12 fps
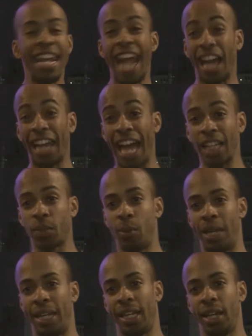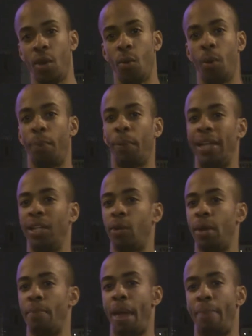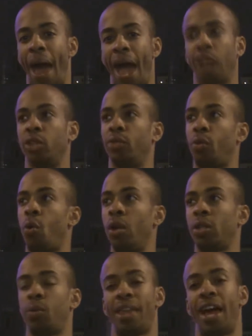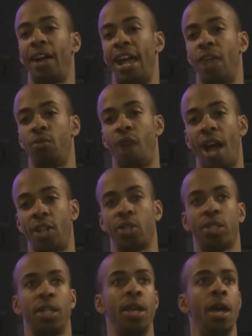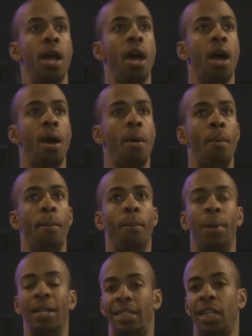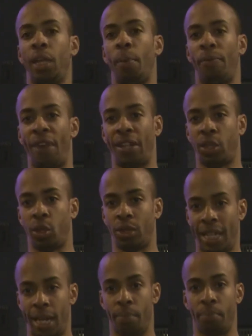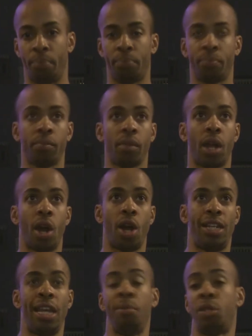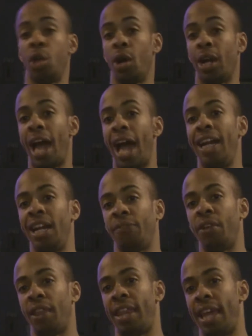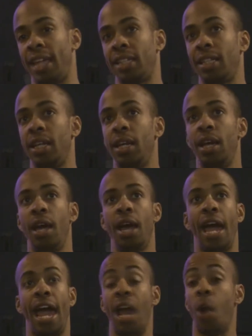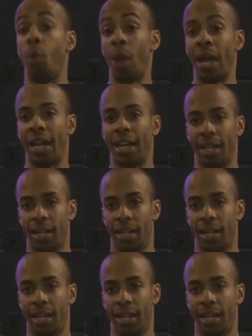Now last week, we played the Green Bay Packers, of course, without Aaron Rodgers, but it's still a professional team. And our team showed a lot of different things in a win,